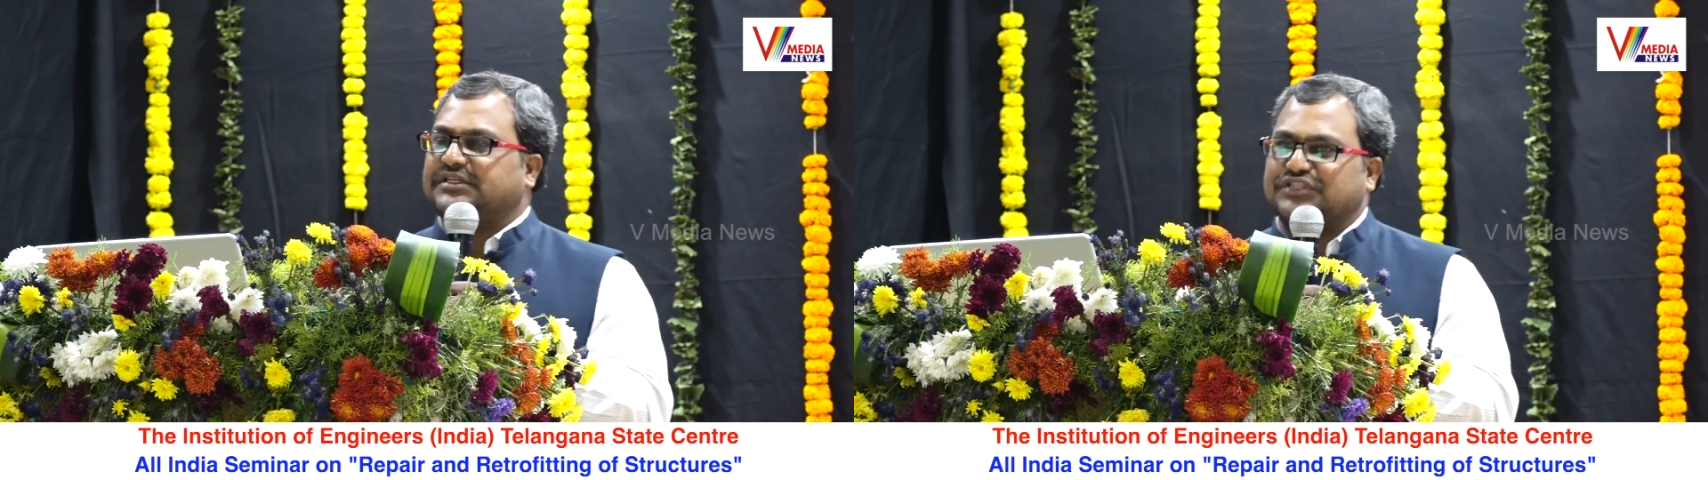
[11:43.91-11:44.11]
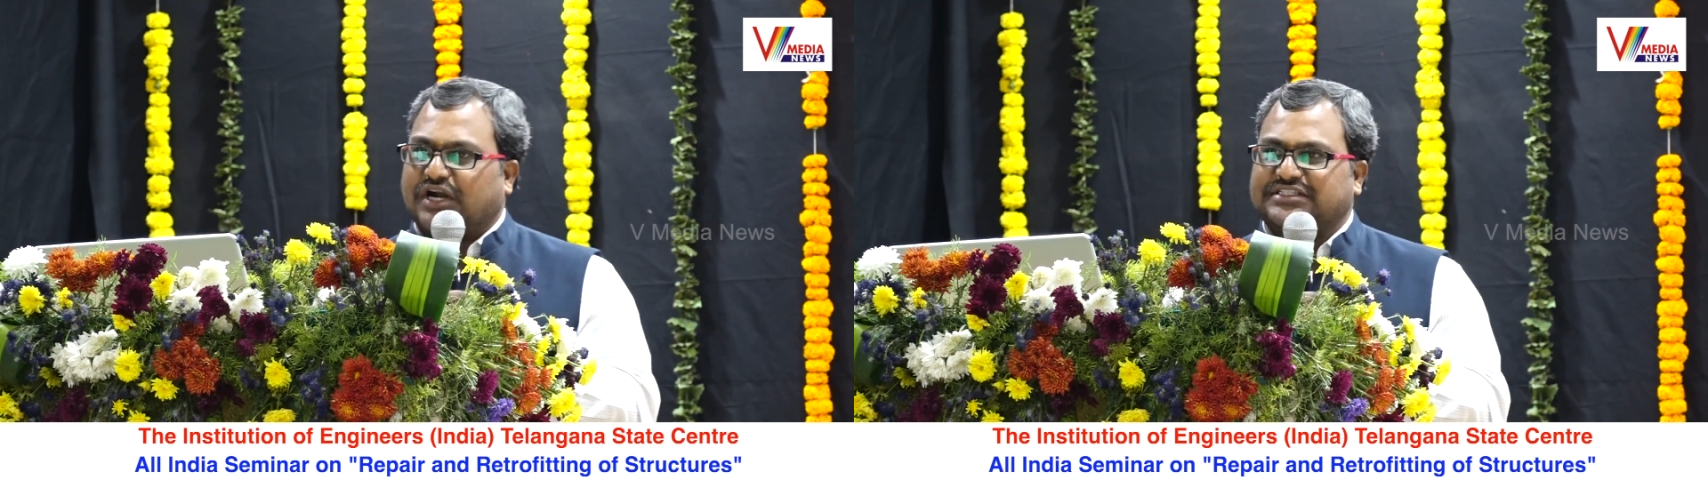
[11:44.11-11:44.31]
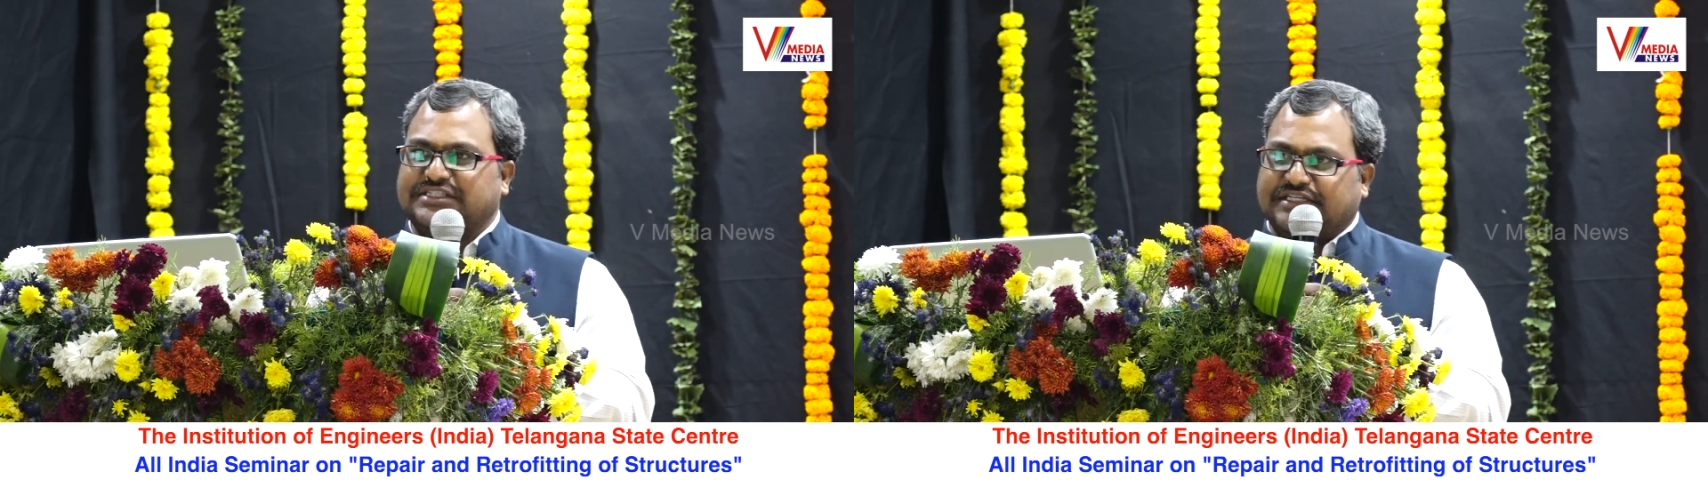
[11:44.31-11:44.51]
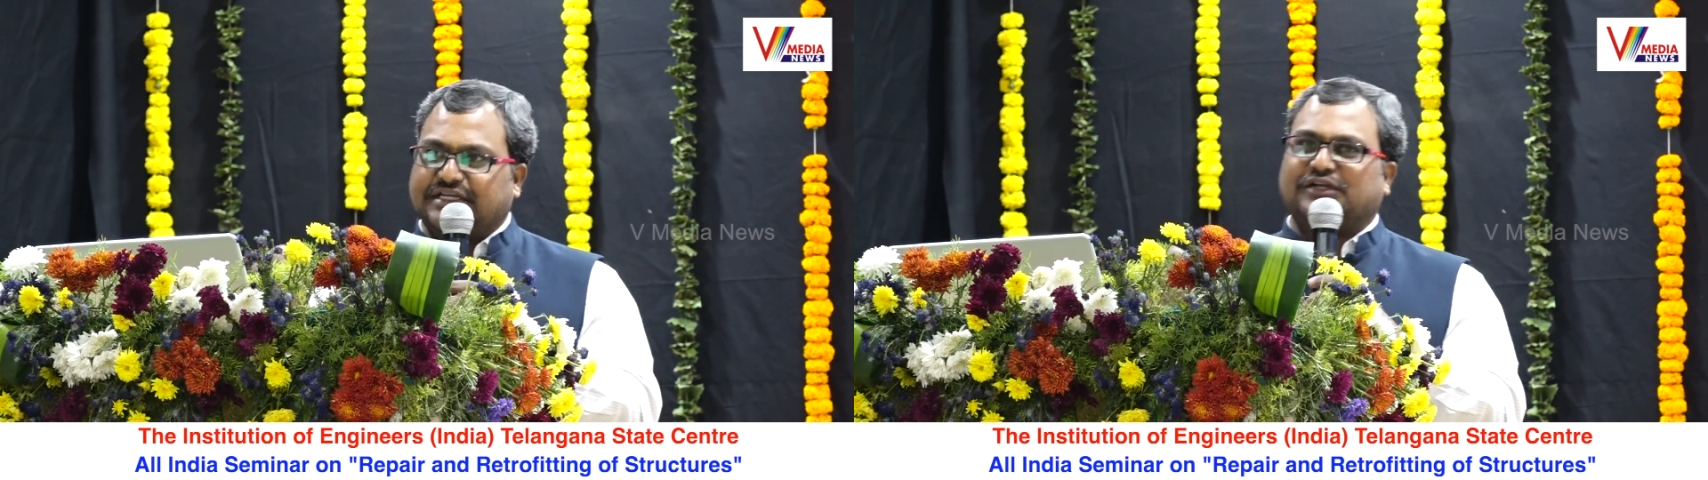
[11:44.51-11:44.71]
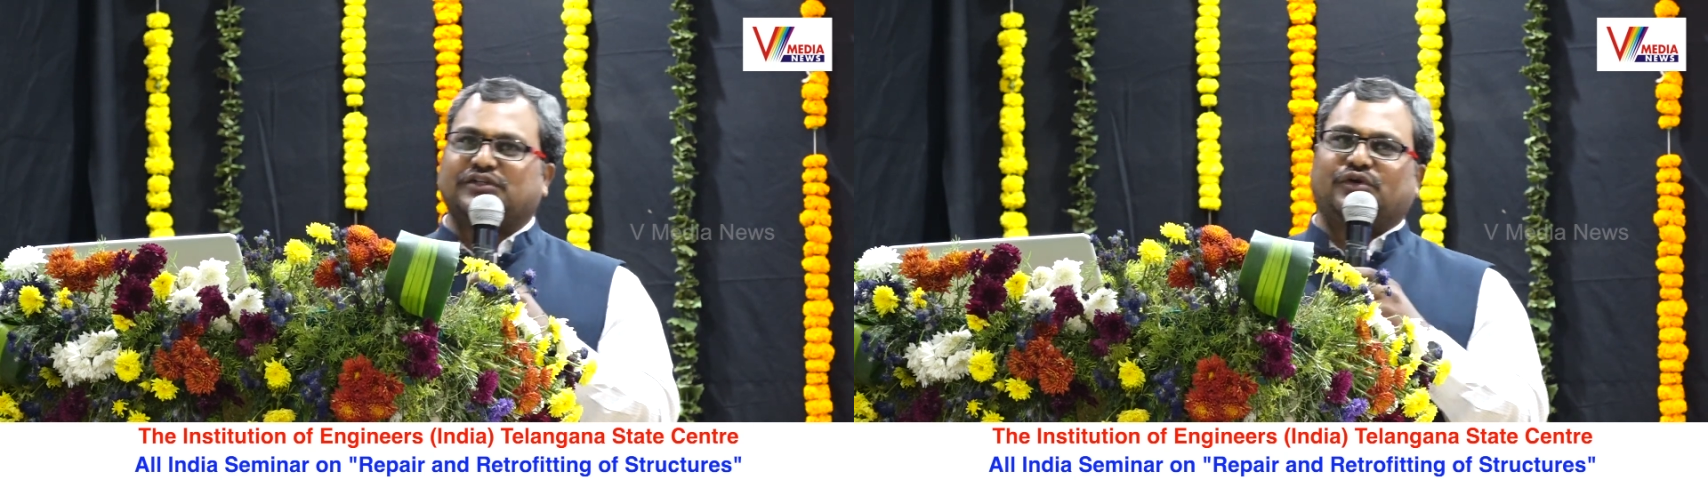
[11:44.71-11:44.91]
not sitting
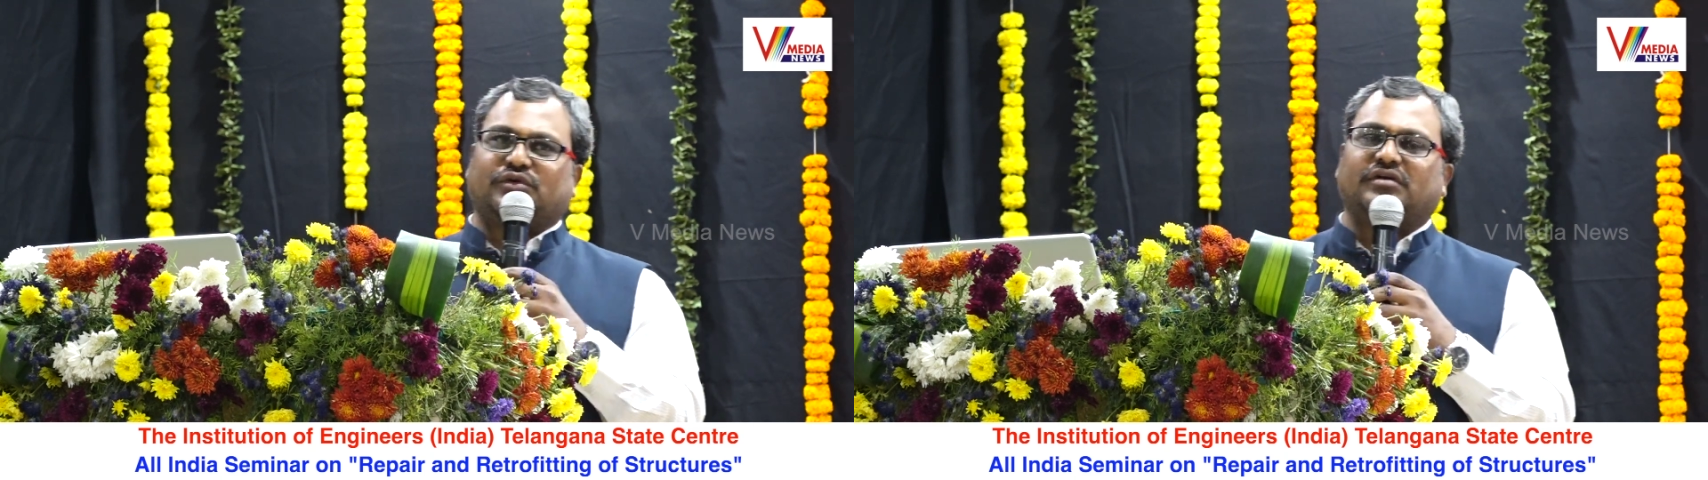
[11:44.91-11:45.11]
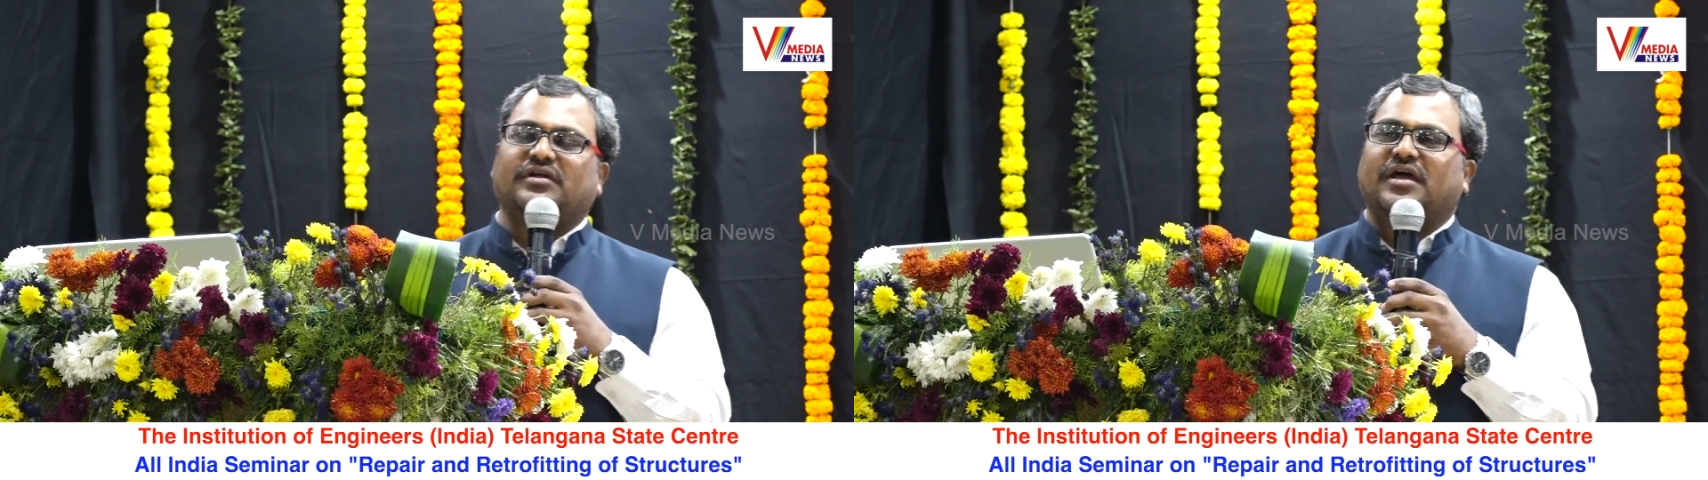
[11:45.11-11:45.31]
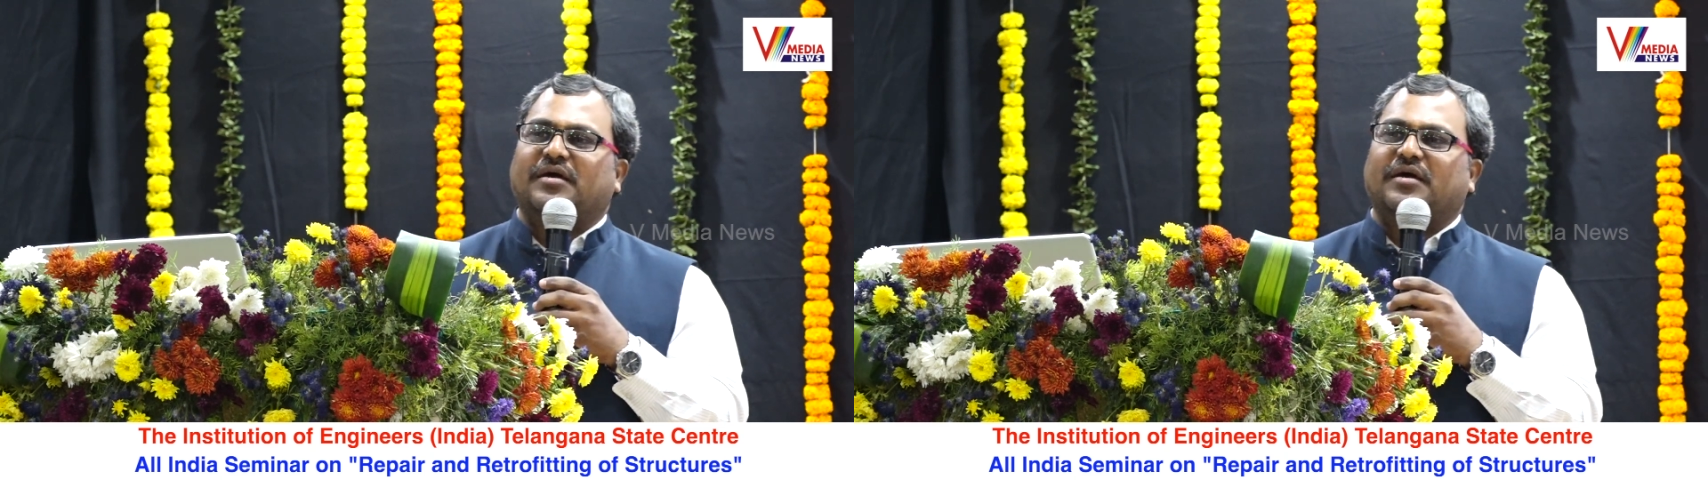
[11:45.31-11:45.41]
into the drone,